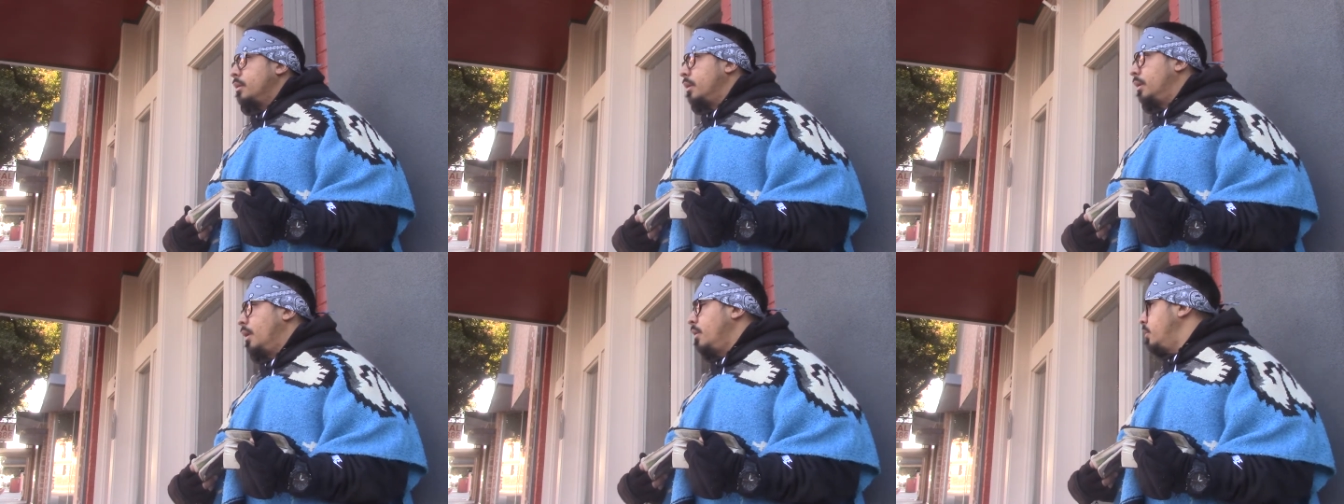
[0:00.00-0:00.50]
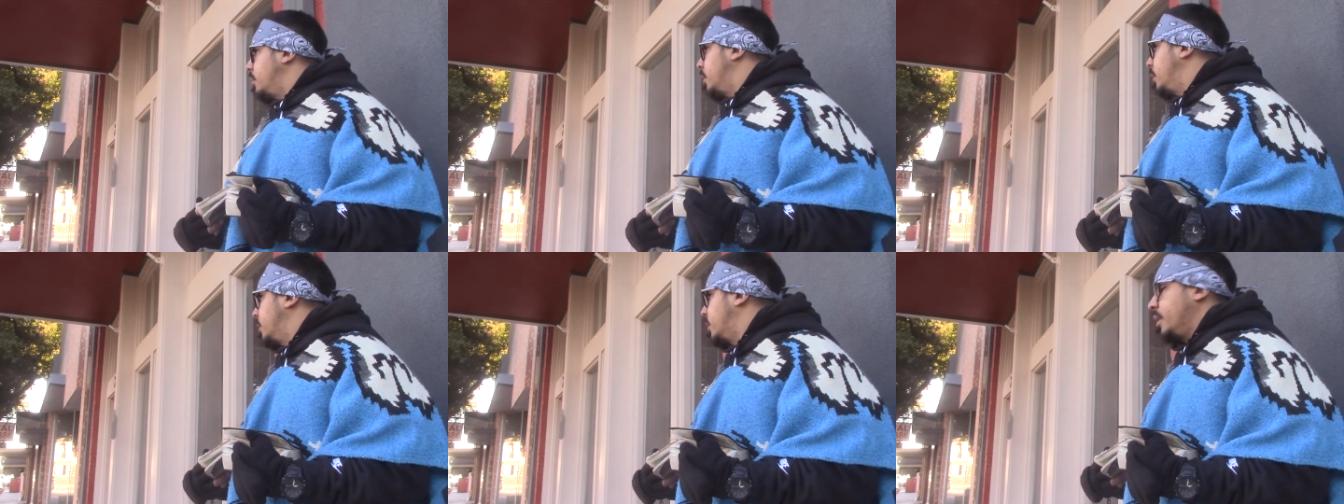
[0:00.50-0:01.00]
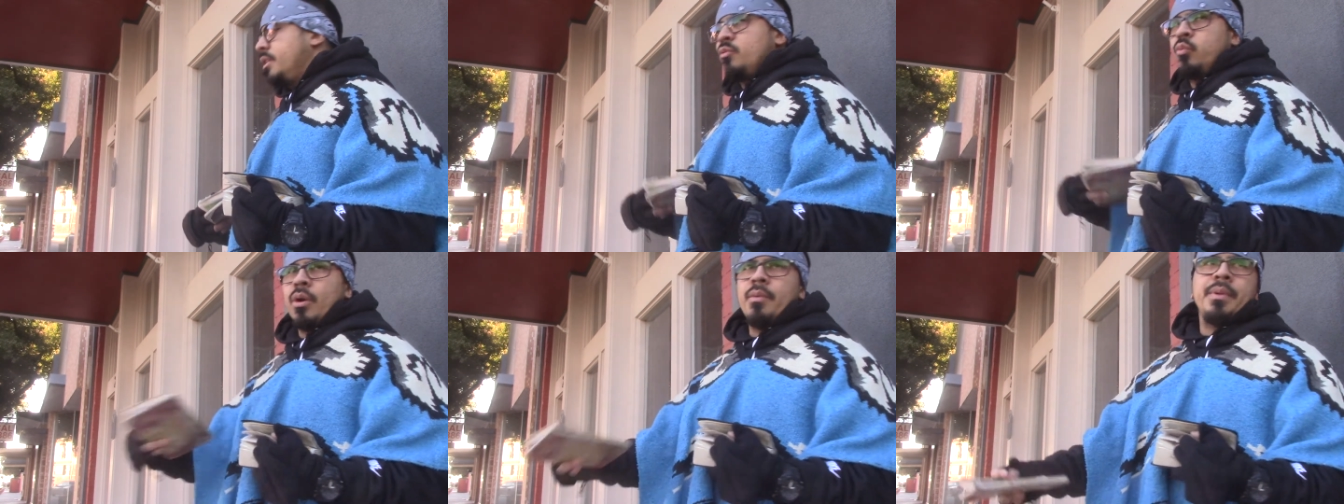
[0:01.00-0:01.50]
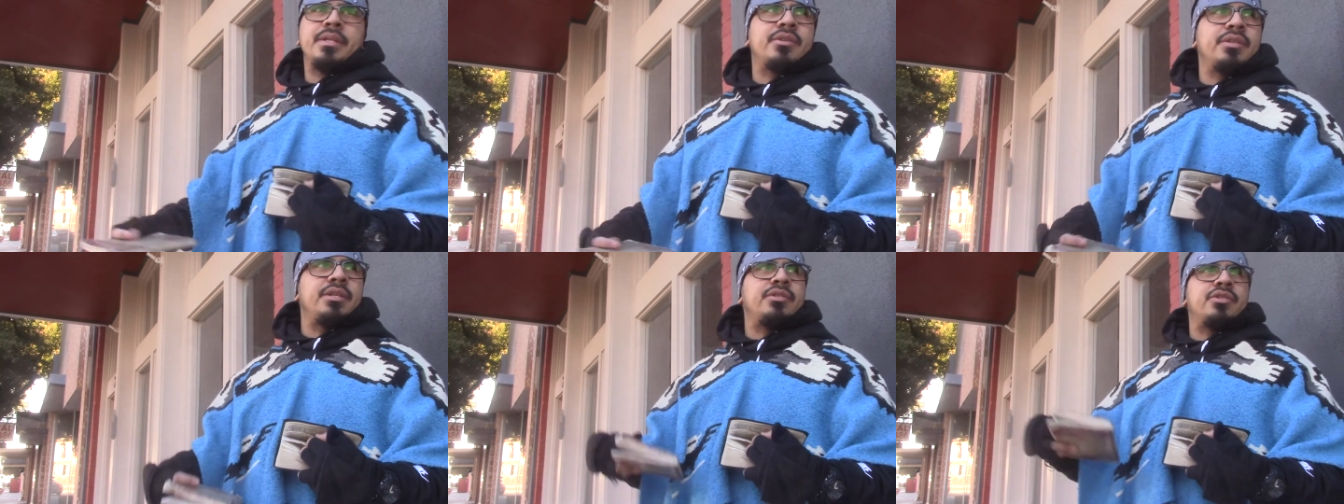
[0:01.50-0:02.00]
You know, to these women,
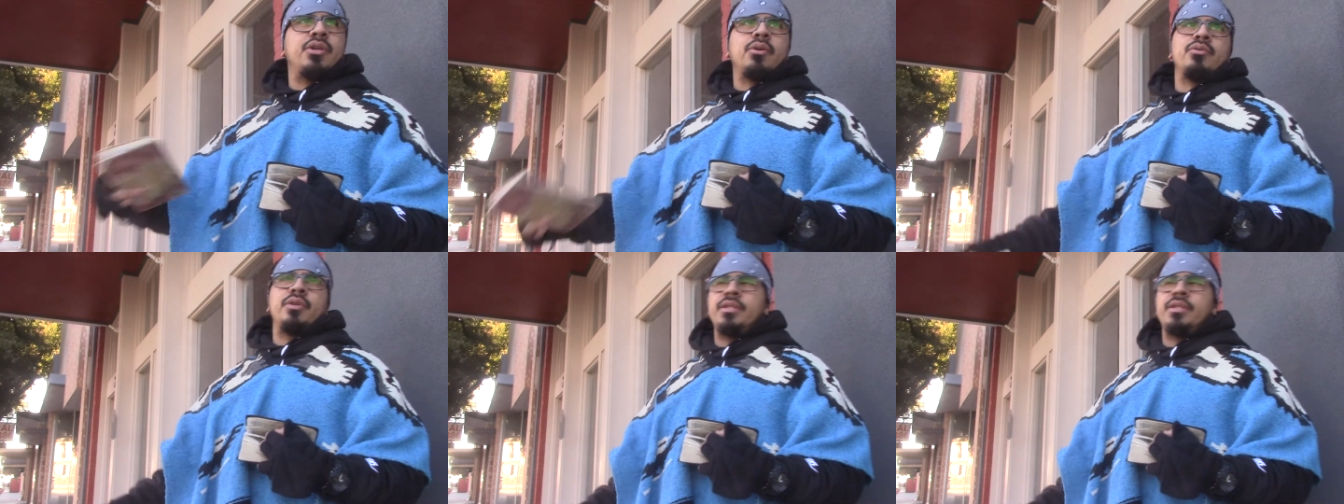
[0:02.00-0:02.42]
to these children,